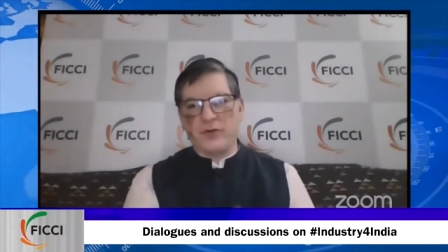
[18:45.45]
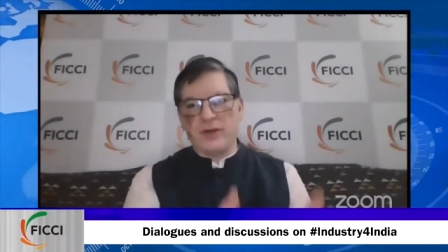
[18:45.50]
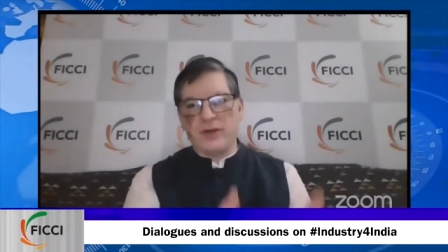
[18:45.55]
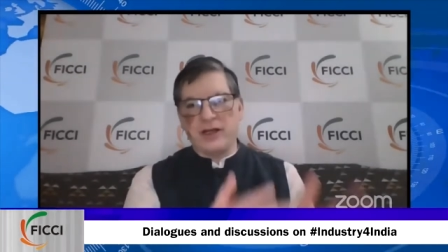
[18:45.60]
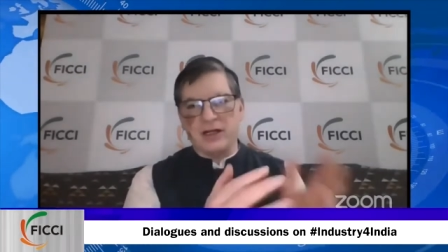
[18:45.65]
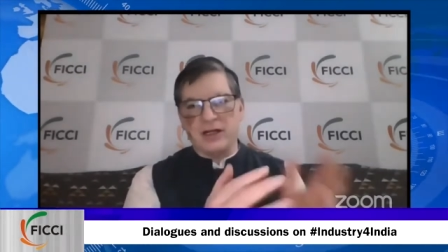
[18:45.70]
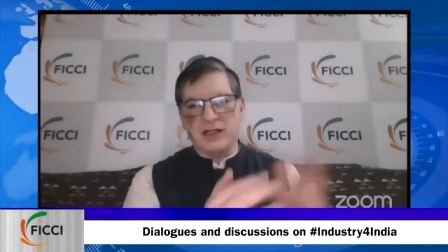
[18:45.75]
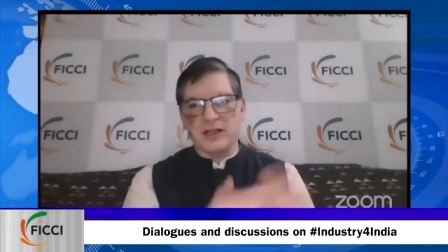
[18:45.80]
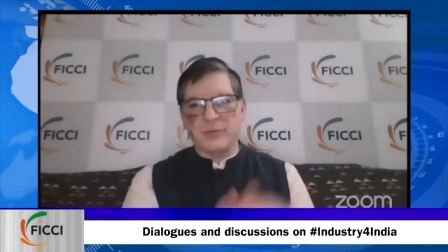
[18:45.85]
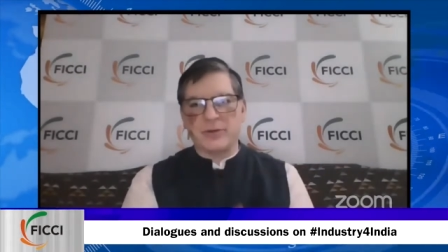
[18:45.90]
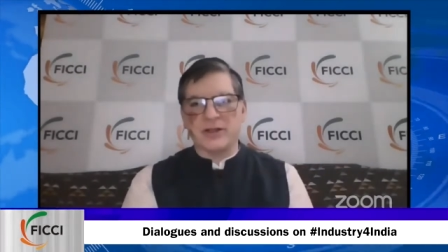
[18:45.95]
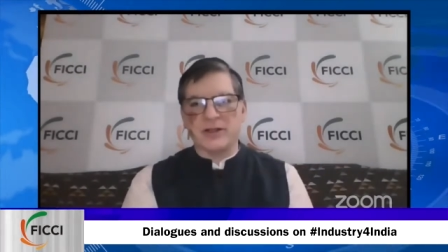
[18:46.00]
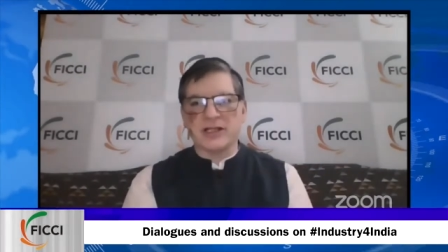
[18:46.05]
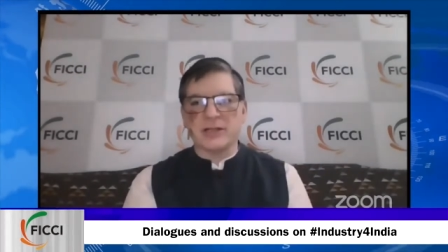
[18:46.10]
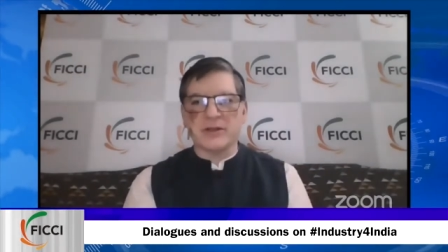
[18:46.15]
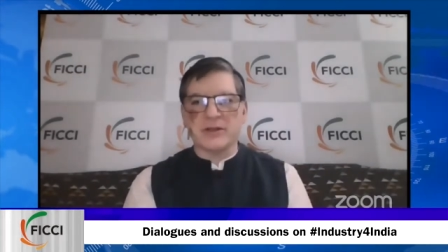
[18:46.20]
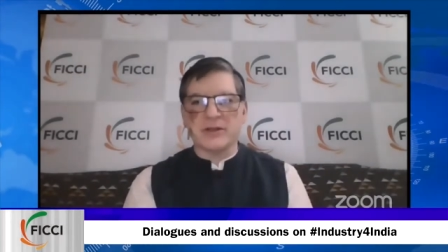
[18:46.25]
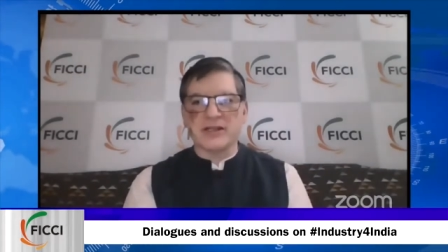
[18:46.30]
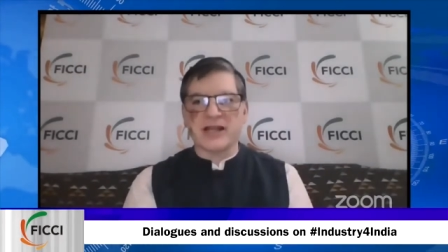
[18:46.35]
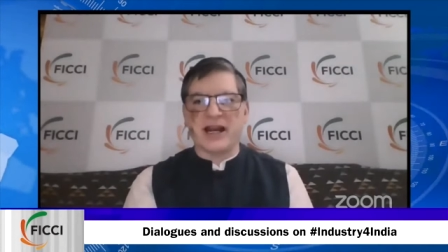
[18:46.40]
we heard the
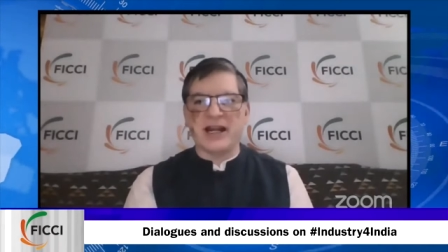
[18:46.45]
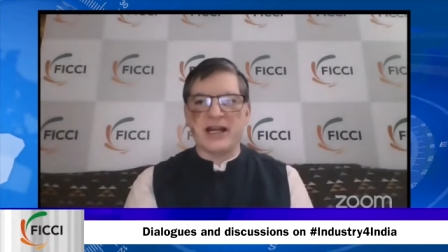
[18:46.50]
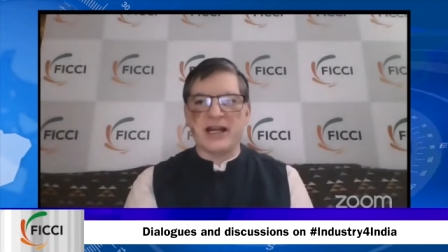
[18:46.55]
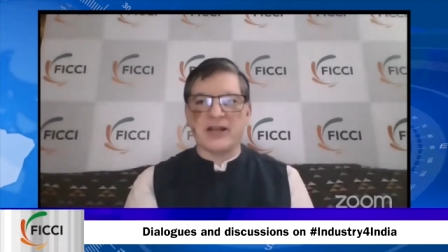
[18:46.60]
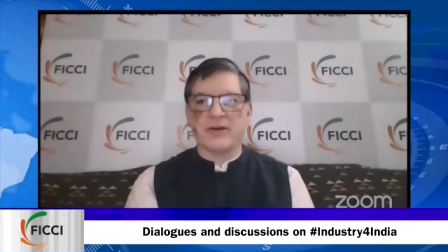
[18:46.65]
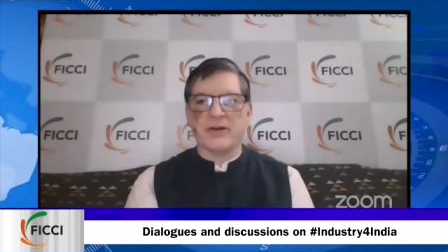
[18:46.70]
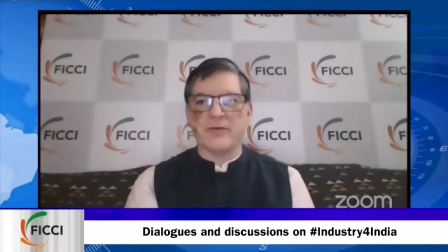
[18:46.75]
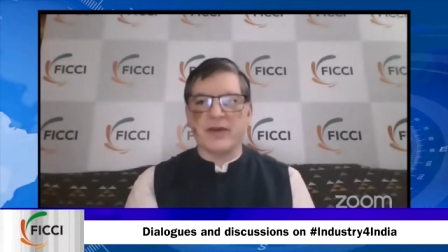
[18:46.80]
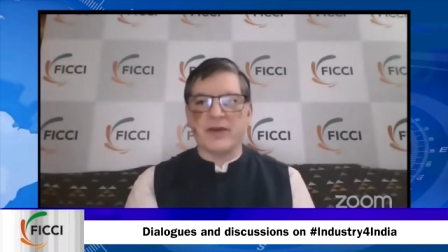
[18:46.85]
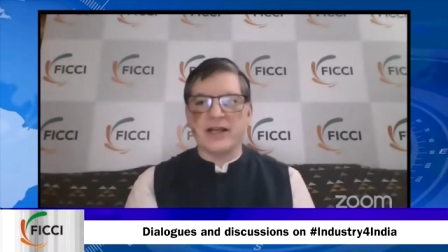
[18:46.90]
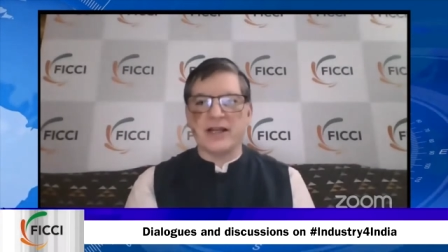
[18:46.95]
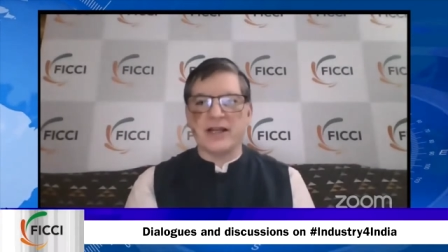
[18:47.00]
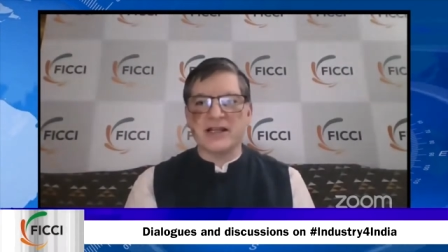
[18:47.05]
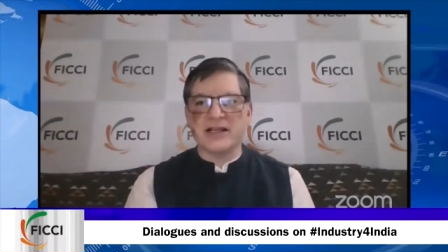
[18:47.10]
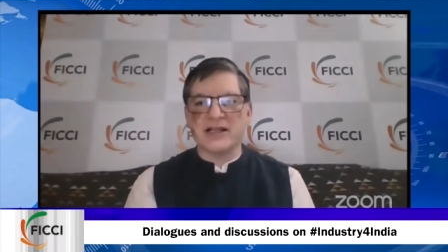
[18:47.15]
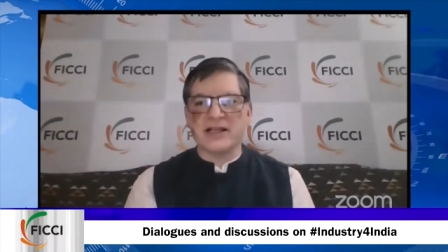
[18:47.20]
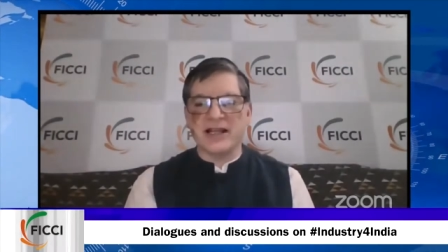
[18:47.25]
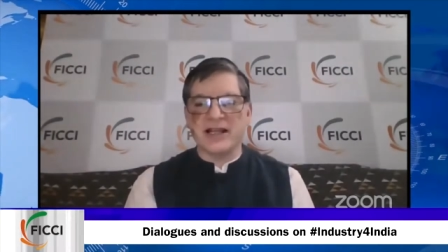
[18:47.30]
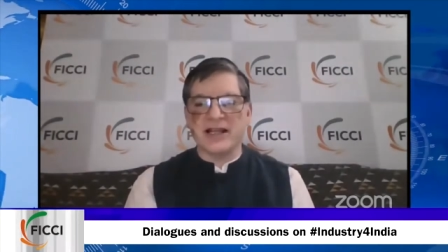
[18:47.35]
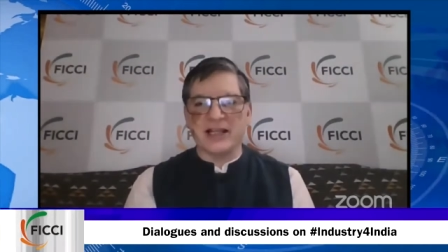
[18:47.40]
principal scientific advisor
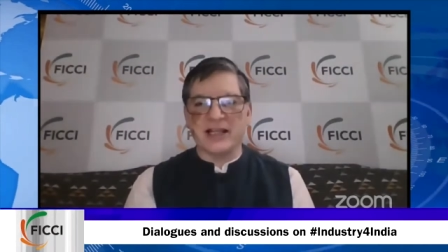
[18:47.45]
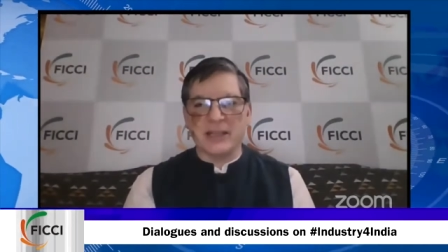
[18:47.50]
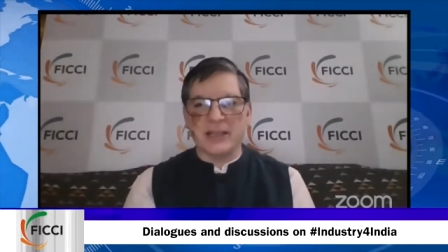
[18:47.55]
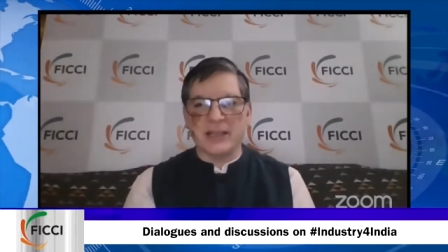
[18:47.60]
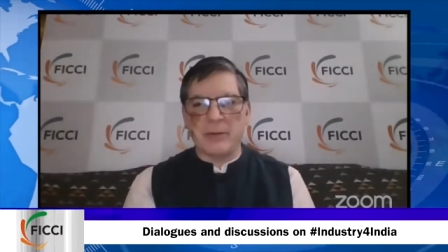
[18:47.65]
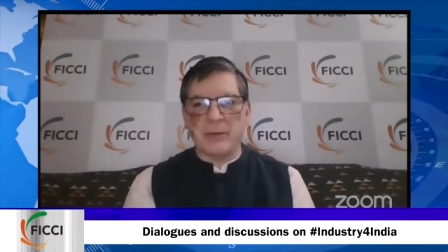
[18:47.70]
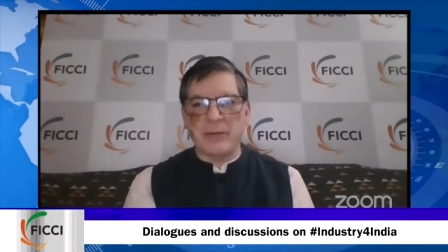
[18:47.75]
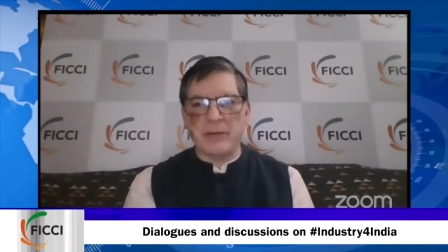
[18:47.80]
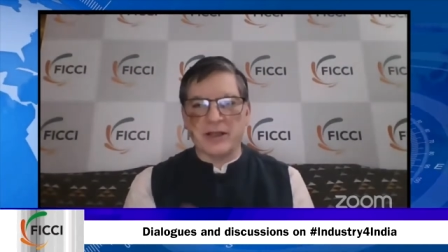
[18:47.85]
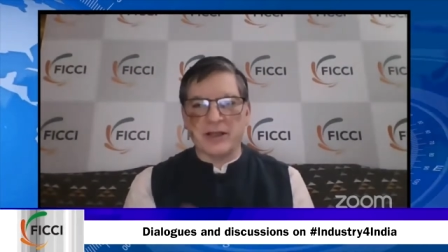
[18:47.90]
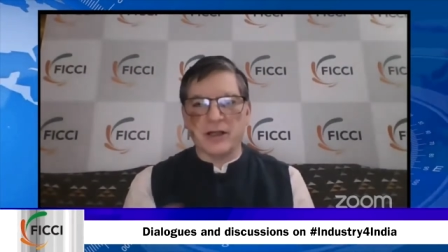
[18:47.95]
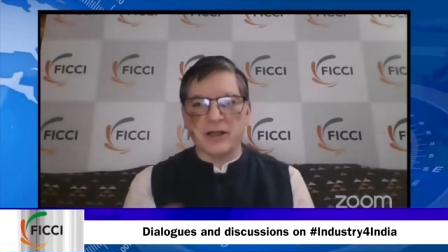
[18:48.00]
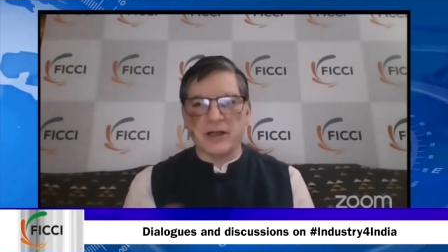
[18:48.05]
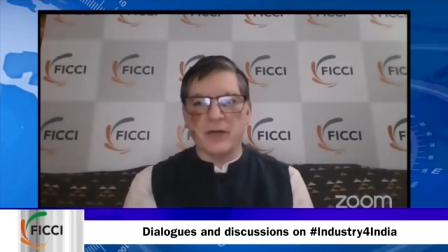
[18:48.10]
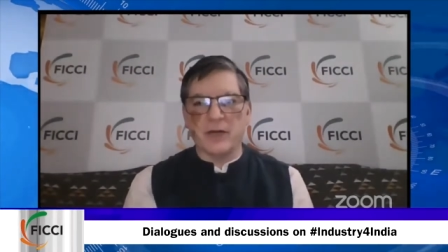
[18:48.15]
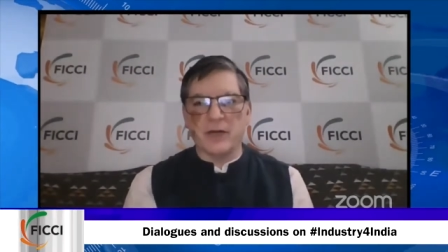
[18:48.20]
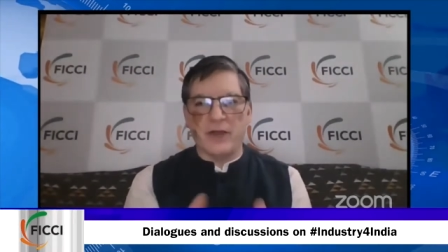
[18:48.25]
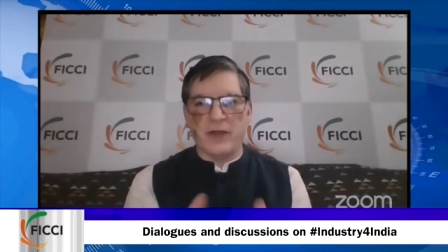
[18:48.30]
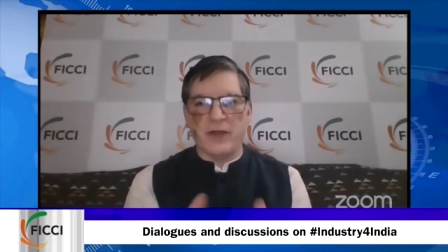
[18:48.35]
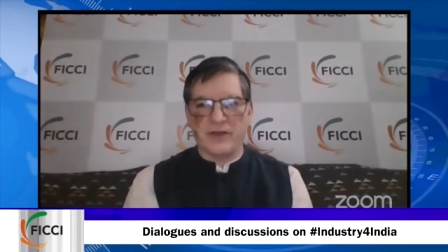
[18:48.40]
saying that there may be a
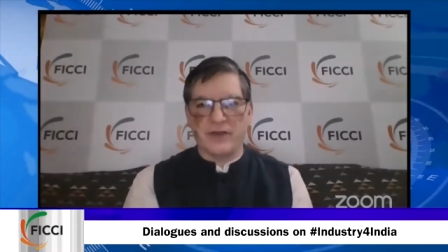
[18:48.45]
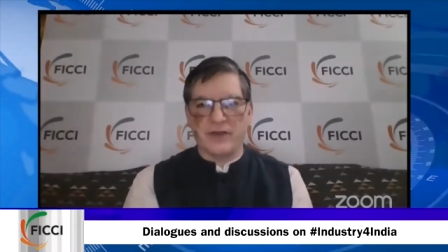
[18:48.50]
third wave.